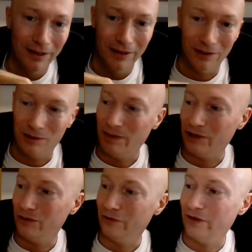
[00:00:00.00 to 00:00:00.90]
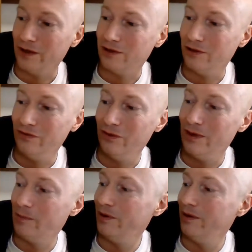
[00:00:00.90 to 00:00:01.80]
special effects of the
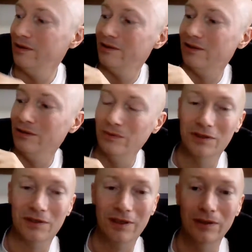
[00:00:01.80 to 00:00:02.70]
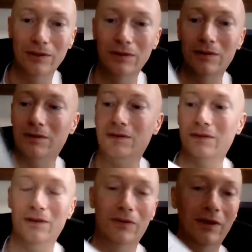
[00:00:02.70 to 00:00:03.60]
weapons and all the skills
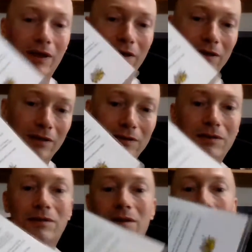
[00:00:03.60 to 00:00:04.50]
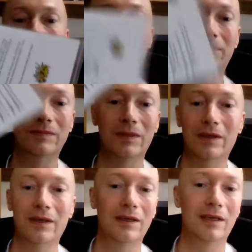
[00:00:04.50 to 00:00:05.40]
on the cards and
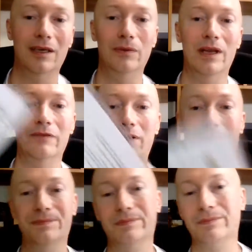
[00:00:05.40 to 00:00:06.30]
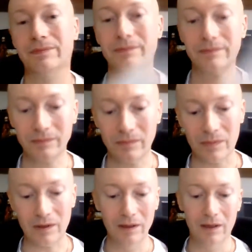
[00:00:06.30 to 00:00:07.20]
whatever.
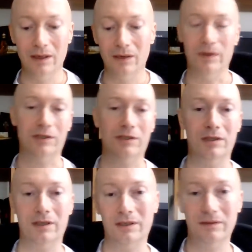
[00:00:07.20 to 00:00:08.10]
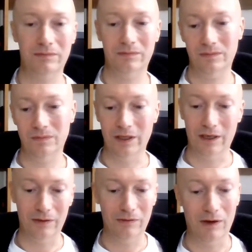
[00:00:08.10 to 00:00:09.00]
Which,
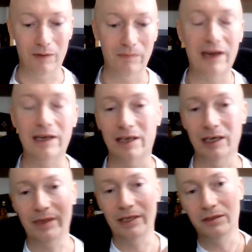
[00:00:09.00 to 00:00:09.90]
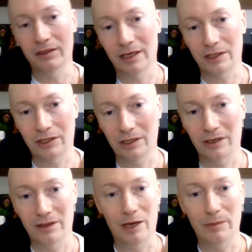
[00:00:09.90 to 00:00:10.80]
I'm mainly going to be using that
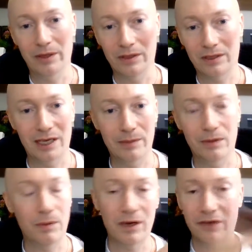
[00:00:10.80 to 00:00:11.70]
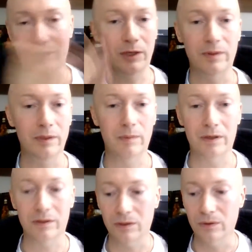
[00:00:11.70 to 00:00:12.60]
chart. That'll be on the table. I won't have to open the book
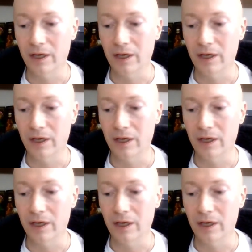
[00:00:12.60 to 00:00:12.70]
at all.